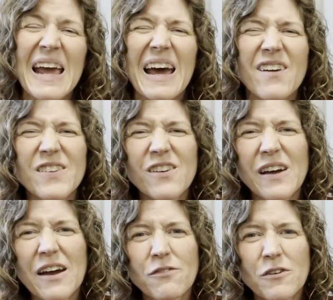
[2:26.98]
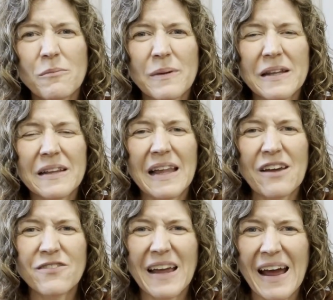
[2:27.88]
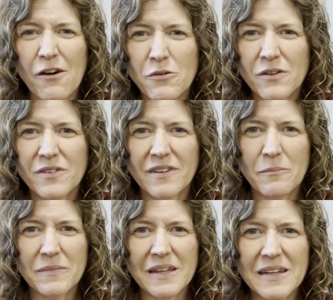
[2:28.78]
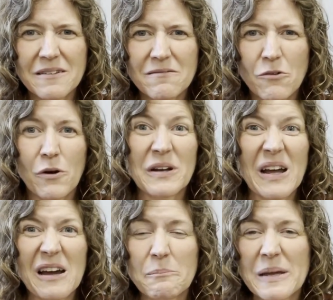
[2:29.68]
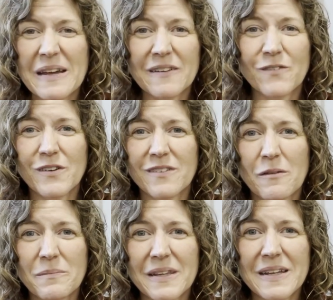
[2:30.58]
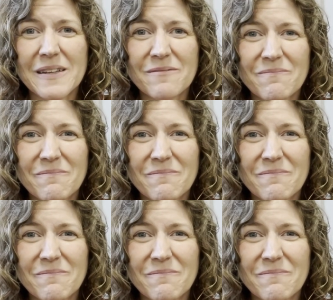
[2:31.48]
Have you ever been left out of something or not picked for something?